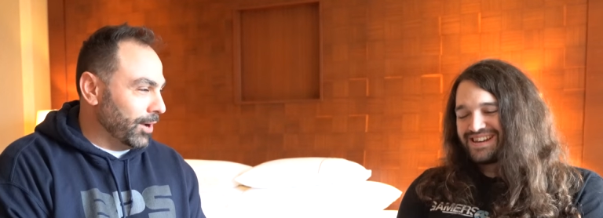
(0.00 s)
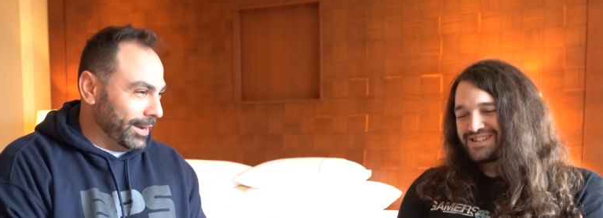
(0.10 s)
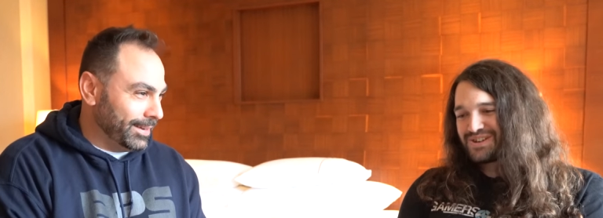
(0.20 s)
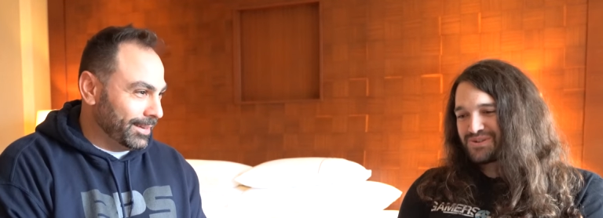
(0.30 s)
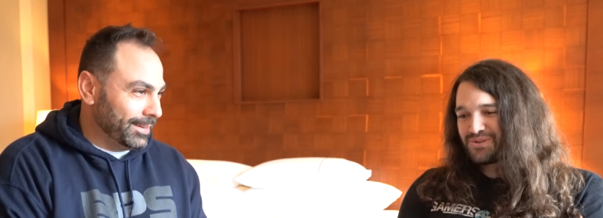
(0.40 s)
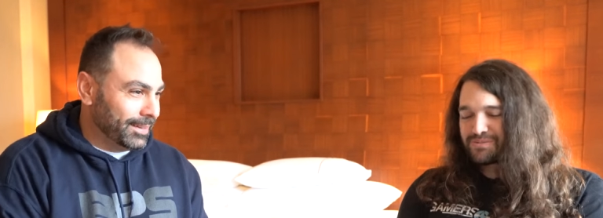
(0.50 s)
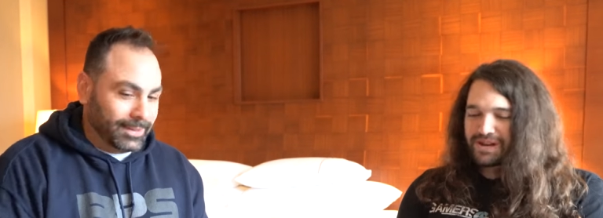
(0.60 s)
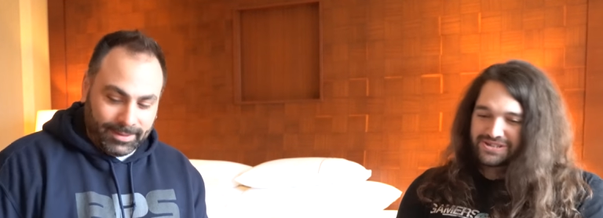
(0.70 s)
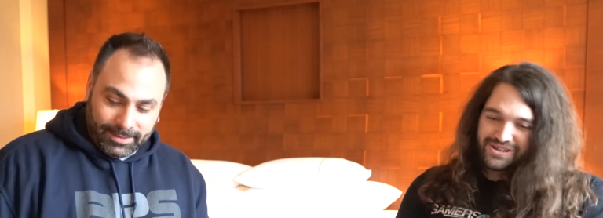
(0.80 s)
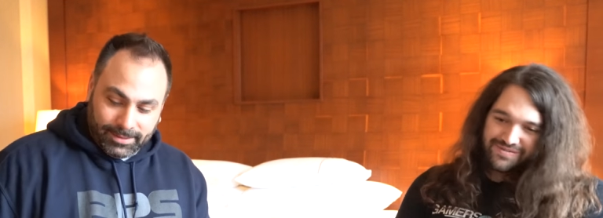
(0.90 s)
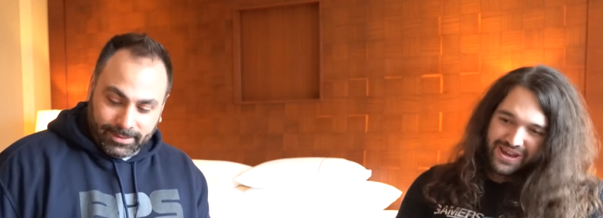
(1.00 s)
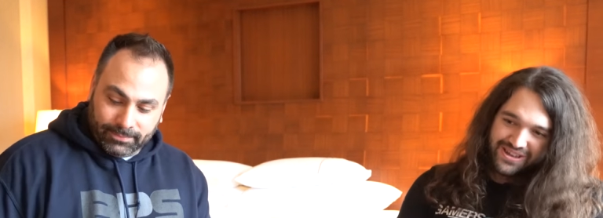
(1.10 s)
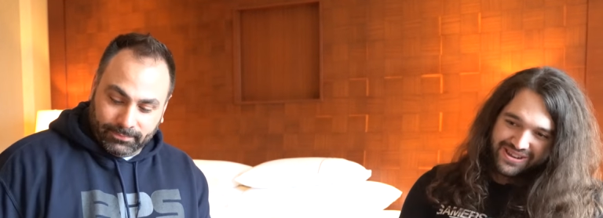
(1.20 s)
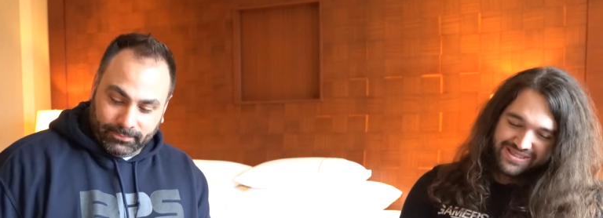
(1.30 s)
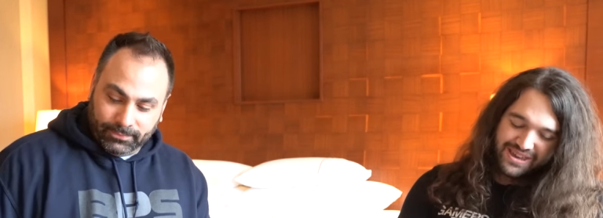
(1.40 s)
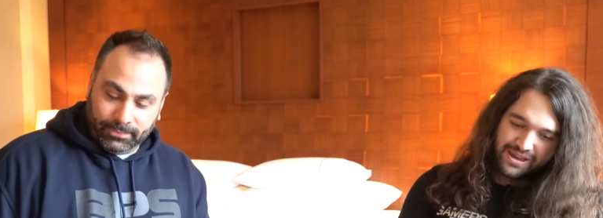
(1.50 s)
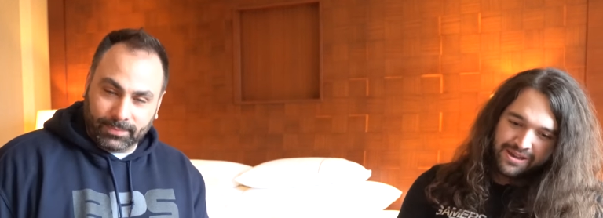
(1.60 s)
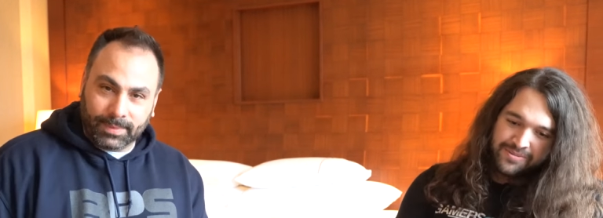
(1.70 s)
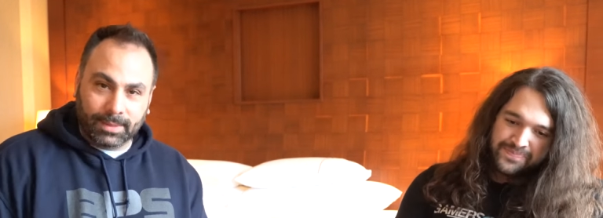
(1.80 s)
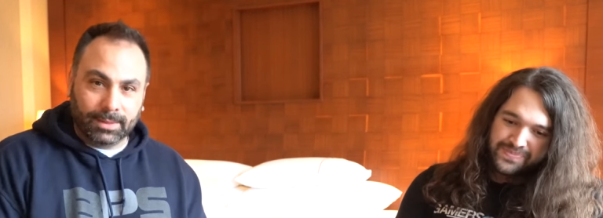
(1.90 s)
Speaker 1: Right. So Cooler Master can validate
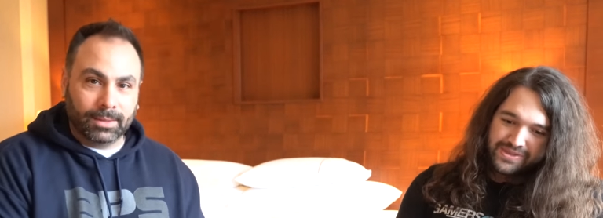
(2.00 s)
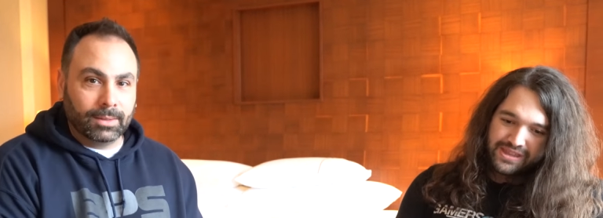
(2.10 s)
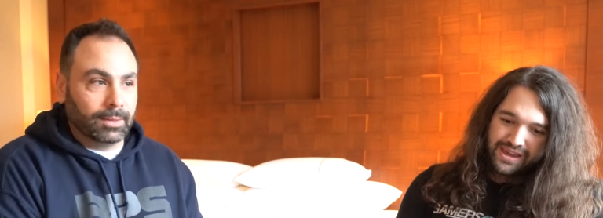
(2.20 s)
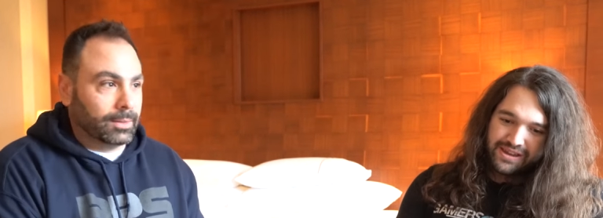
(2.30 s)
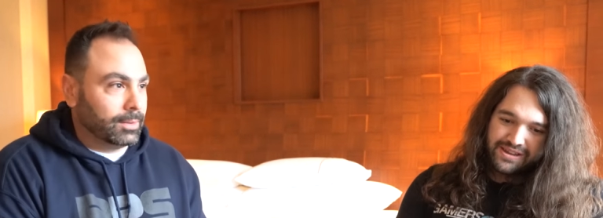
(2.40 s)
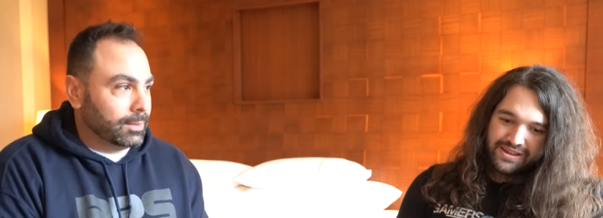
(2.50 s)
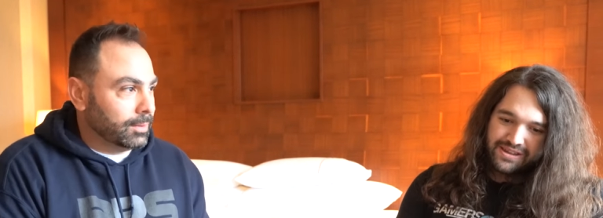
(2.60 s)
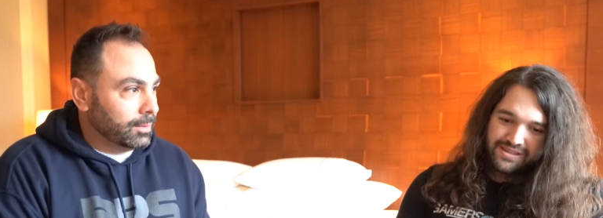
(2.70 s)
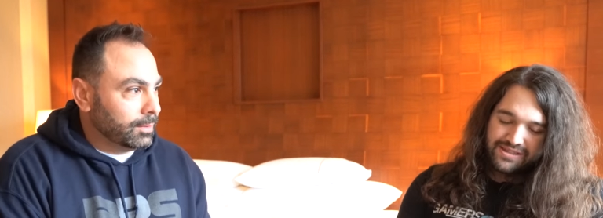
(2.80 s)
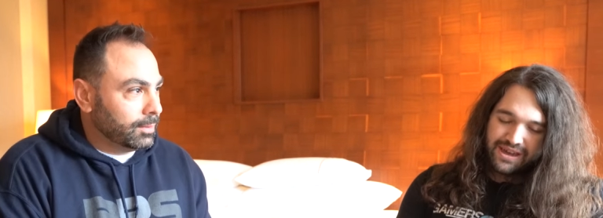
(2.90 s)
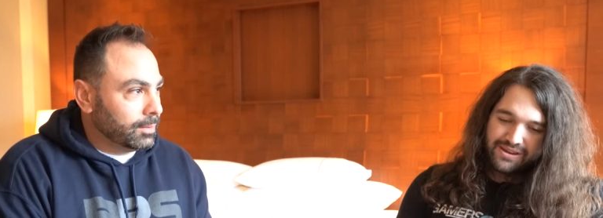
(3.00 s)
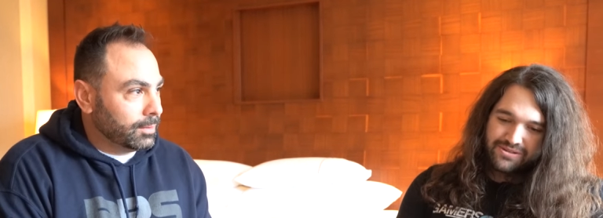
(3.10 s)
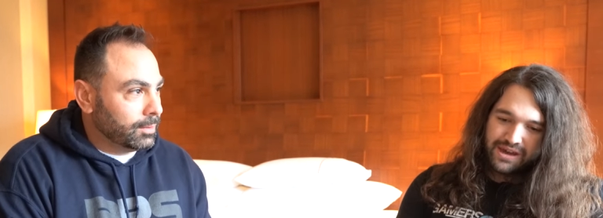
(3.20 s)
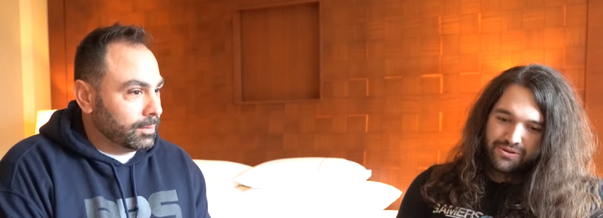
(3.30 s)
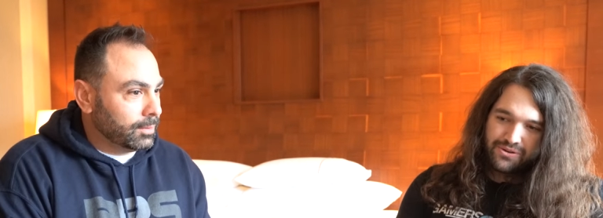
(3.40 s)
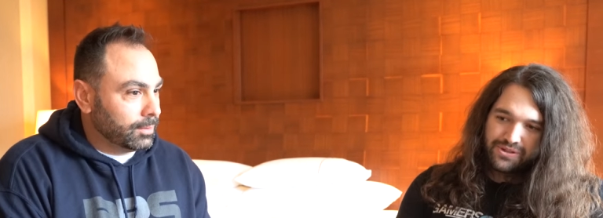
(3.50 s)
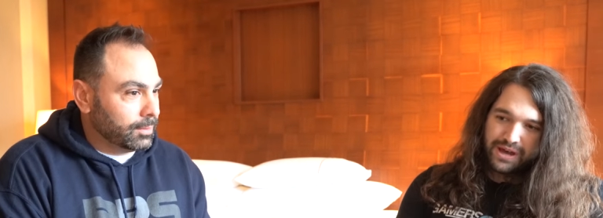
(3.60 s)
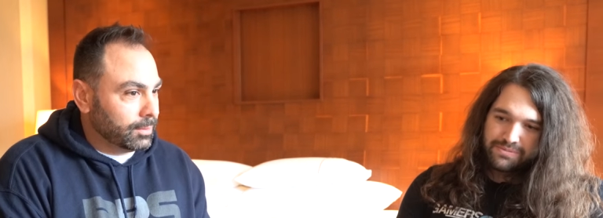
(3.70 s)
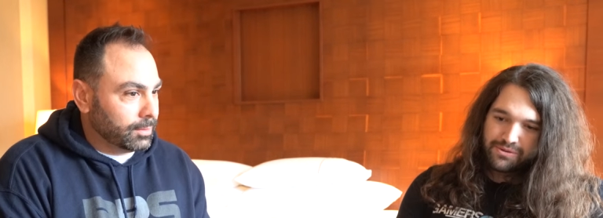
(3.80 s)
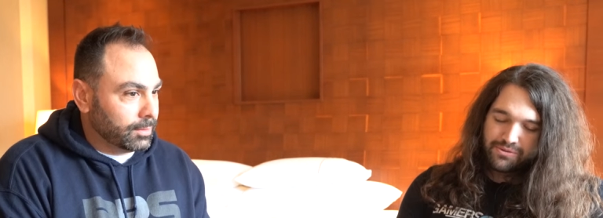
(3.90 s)
that. And that that whole
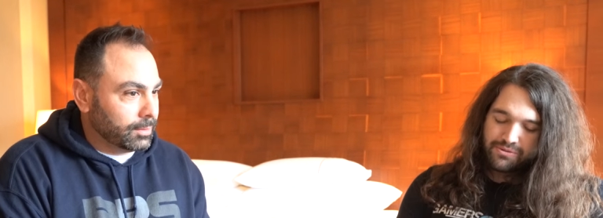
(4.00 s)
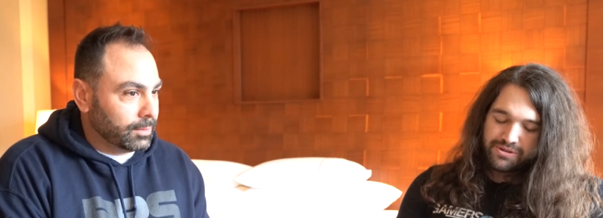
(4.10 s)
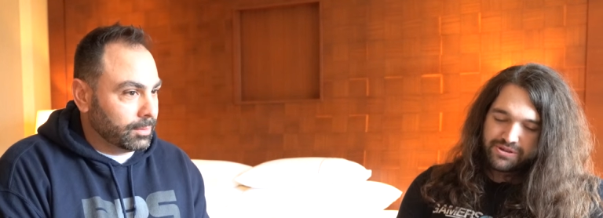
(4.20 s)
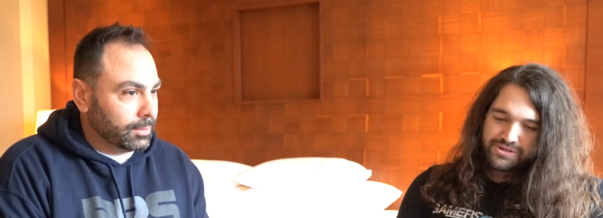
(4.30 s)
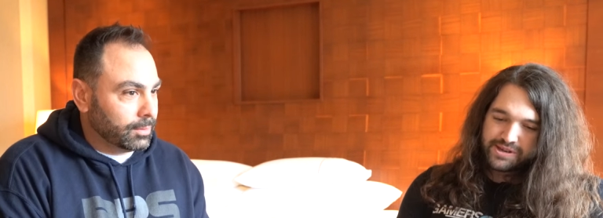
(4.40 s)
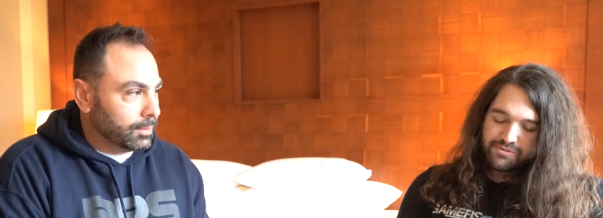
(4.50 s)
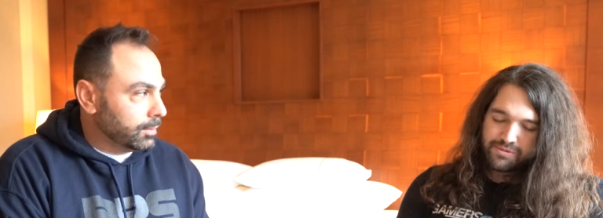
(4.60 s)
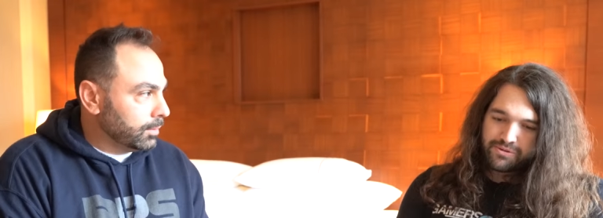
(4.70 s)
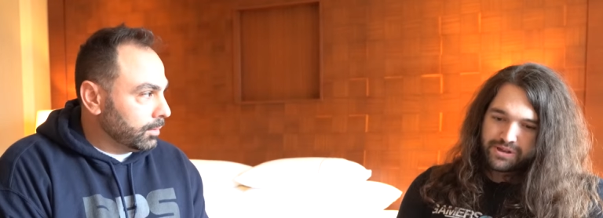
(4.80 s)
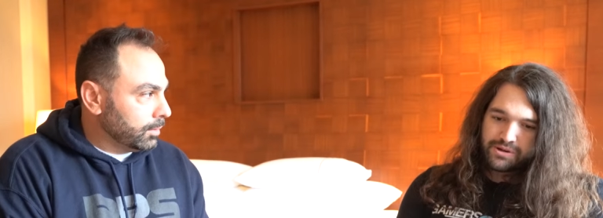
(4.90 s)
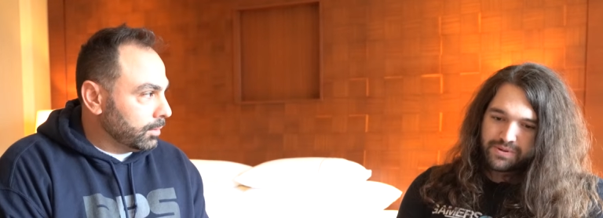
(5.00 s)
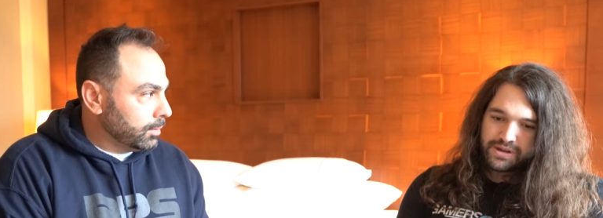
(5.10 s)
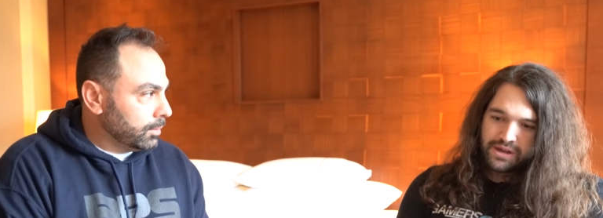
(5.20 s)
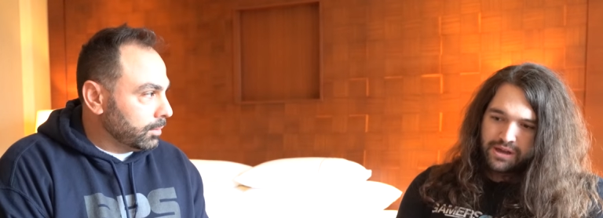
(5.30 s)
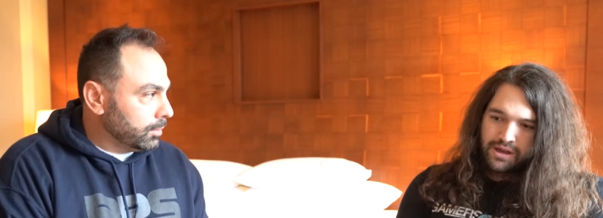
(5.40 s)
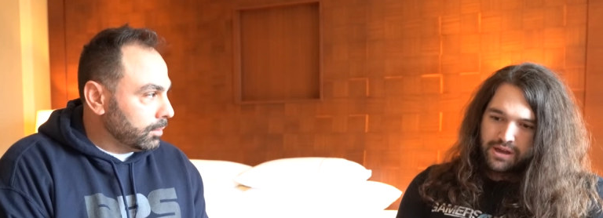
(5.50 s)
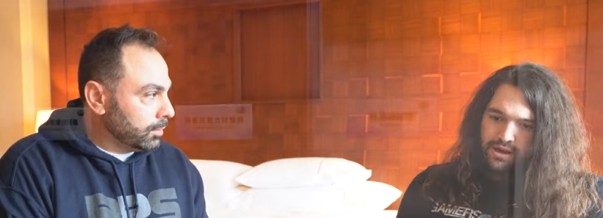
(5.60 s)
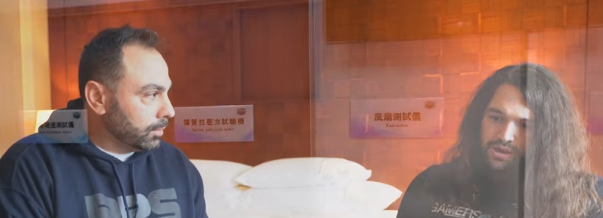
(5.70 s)
lab, they weren't really using it when we were there, but uh,